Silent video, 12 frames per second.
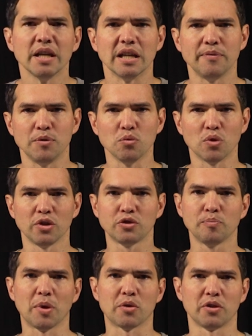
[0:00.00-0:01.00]
If you want
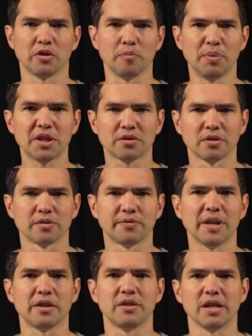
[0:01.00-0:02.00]
to power the pixels
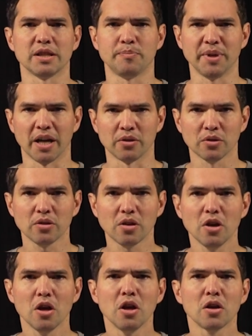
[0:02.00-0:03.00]
via the SpiNode,
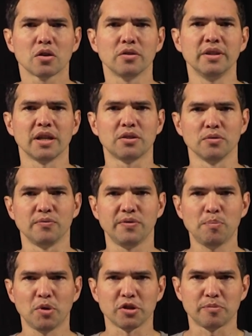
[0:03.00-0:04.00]
connect the
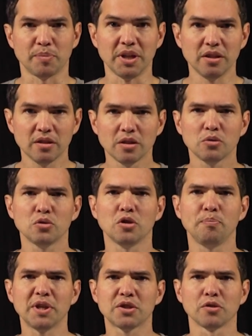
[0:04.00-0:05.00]
V+ pin to the
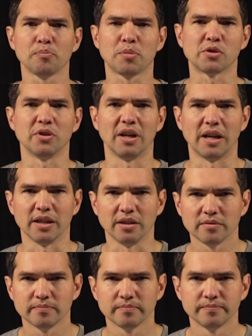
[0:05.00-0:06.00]
pixel power line.
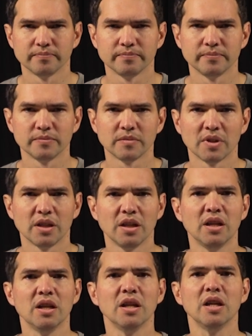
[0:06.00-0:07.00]

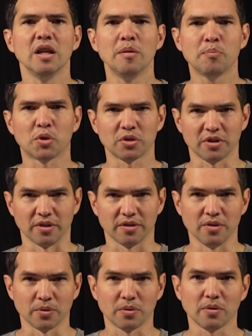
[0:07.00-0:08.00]
Important
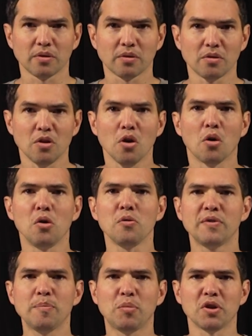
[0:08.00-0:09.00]
note: all
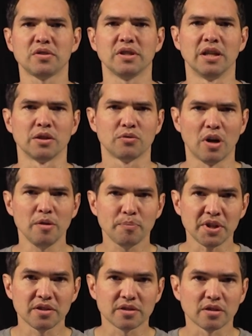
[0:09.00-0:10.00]
V+ and ground
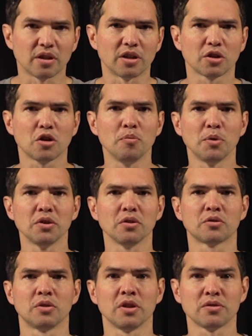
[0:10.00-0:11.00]
pins are common
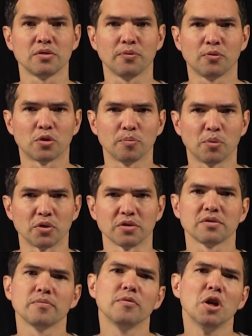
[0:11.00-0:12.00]
across the 4 ports.